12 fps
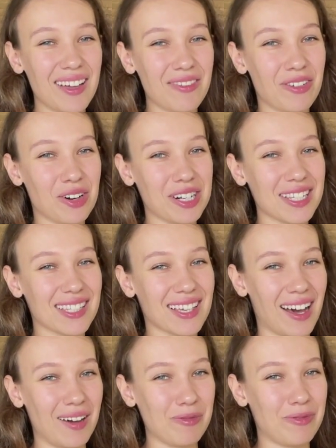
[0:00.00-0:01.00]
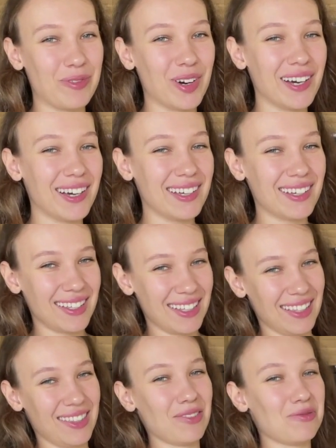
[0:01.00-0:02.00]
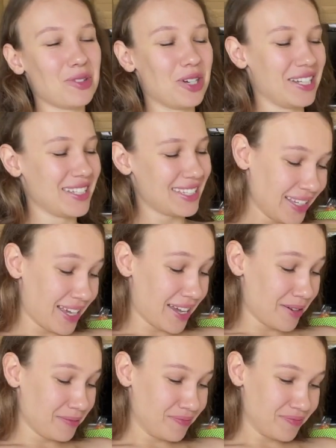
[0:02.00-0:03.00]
Forrest Gump in the forest. Yeah.